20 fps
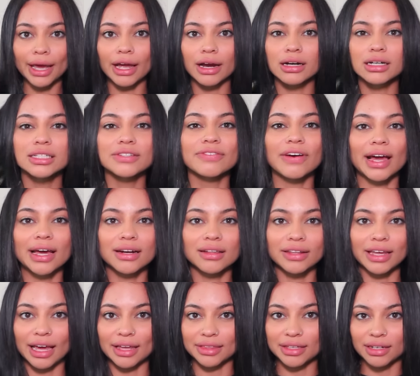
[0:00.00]
hair is
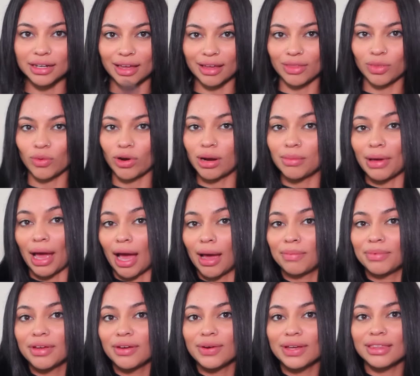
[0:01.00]
finally at the length where I'm
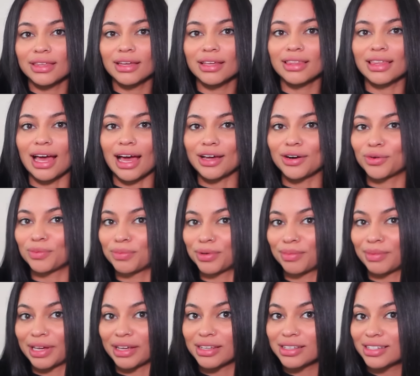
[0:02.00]
happy with it, that I don't put
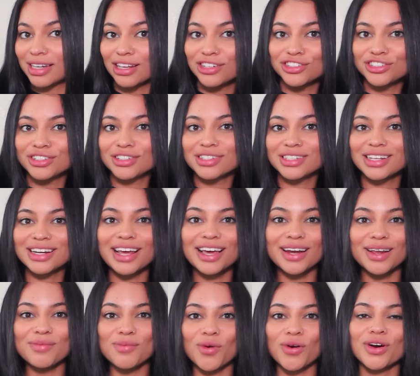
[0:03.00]
my extensions in
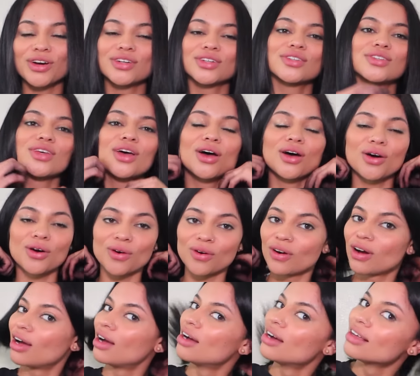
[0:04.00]
anymore,
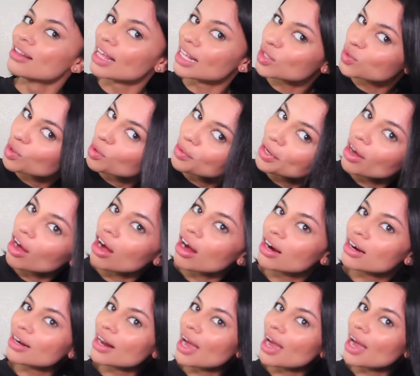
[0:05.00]
so that's where we are